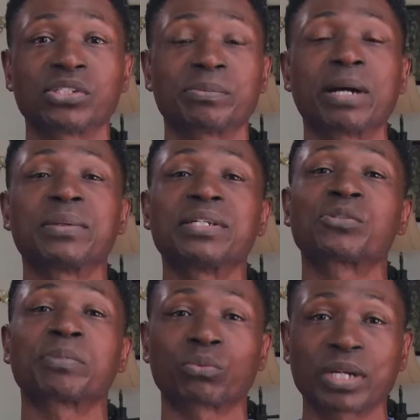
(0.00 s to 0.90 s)
It's about
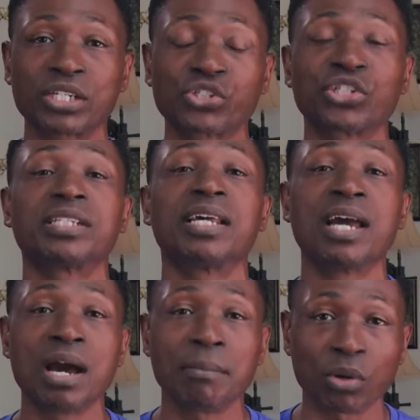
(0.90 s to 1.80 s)
inspiration,
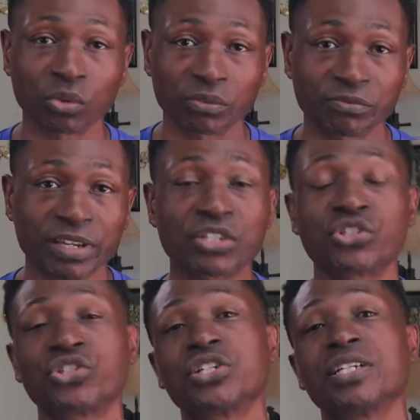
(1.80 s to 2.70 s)

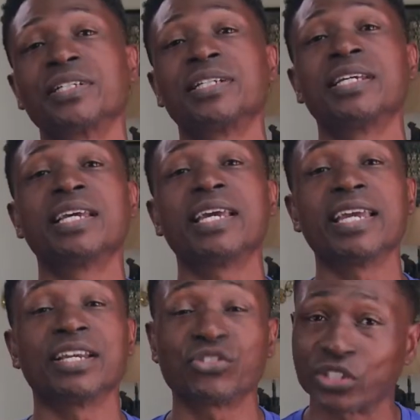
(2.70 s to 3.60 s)
motivation,
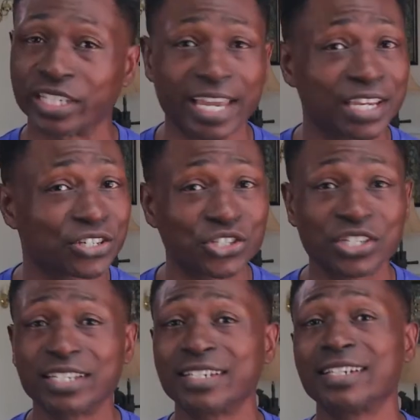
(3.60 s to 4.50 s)

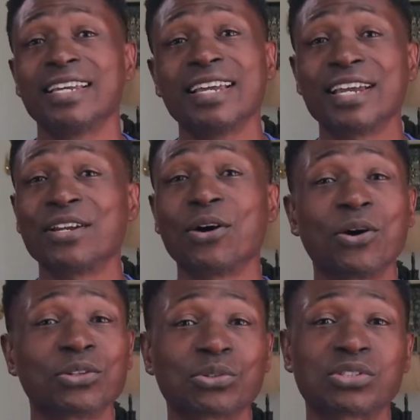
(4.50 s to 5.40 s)
education, and
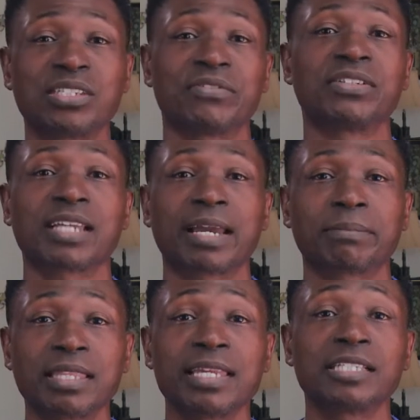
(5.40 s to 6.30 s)
all those different type
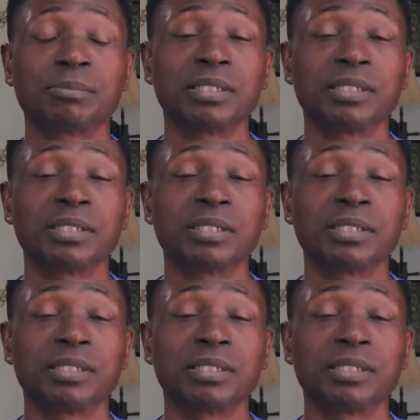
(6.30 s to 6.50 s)
things.